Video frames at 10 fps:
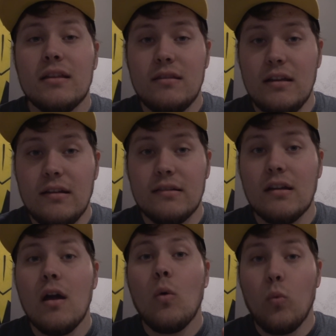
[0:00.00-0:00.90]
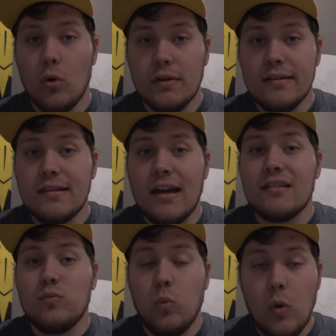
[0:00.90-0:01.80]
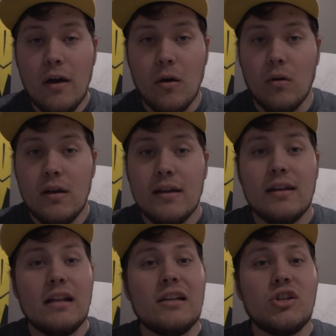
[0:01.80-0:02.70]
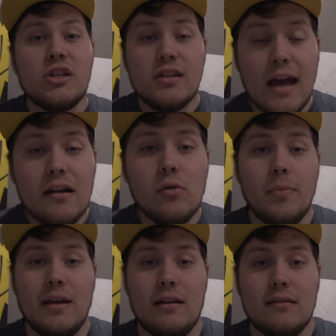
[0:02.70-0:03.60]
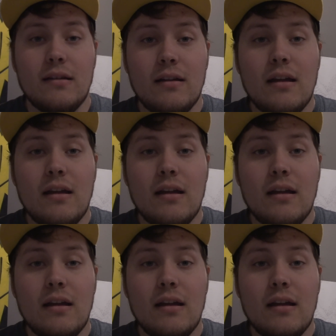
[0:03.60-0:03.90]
these warnings as well, getting shadow banned.